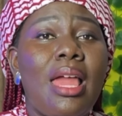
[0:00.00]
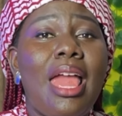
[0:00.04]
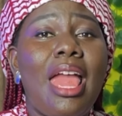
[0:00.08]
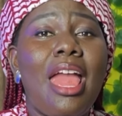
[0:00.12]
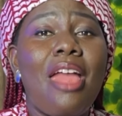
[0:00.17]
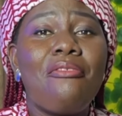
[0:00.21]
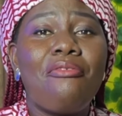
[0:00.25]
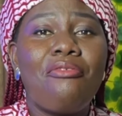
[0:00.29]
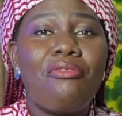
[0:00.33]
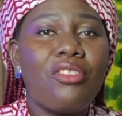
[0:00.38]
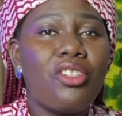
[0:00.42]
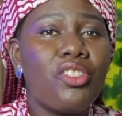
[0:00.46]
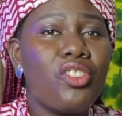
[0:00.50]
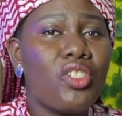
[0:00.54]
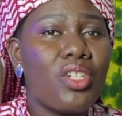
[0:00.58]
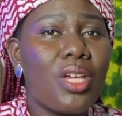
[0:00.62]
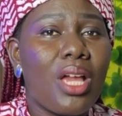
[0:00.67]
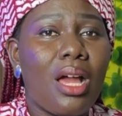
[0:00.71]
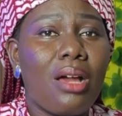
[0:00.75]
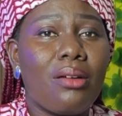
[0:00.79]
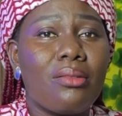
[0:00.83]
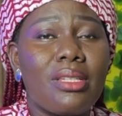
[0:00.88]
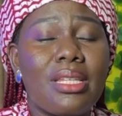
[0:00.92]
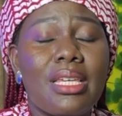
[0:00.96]
every
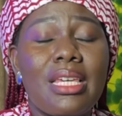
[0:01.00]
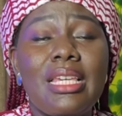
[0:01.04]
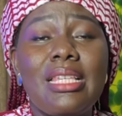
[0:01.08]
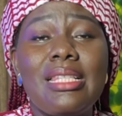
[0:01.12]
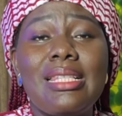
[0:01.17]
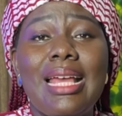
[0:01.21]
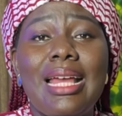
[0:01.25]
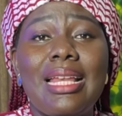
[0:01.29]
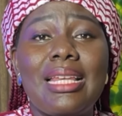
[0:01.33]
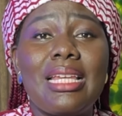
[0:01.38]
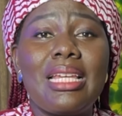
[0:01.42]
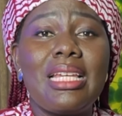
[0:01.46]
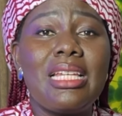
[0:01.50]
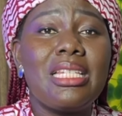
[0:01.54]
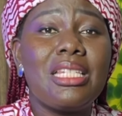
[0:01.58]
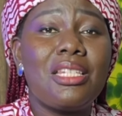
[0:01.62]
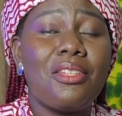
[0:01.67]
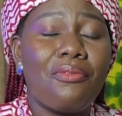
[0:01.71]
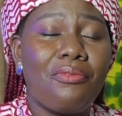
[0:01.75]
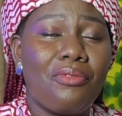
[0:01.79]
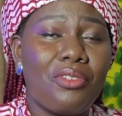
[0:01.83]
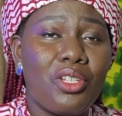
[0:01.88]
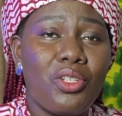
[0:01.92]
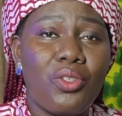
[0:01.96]
child is an
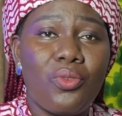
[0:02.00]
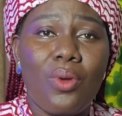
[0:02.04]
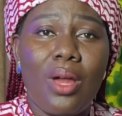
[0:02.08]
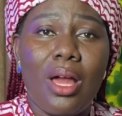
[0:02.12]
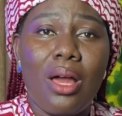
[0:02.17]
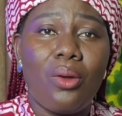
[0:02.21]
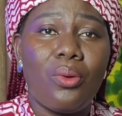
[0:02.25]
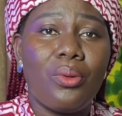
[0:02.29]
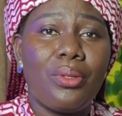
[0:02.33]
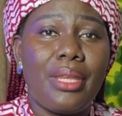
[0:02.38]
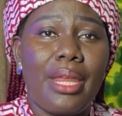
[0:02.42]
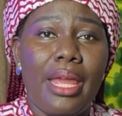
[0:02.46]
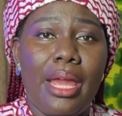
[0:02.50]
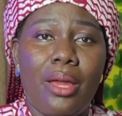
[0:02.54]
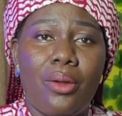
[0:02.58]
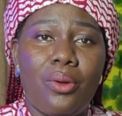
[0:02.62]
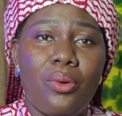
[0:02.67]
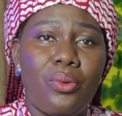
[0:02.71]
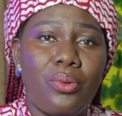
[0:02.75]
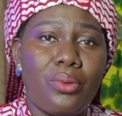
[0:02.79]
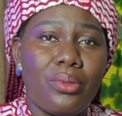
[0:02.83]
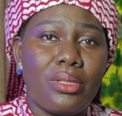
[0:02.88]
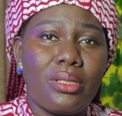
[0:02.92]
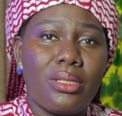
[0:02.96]
individual on their
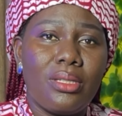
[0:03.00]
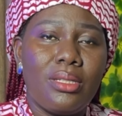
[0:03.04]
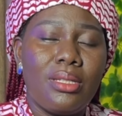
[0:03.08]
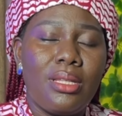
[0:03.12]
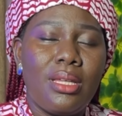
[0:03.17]
own.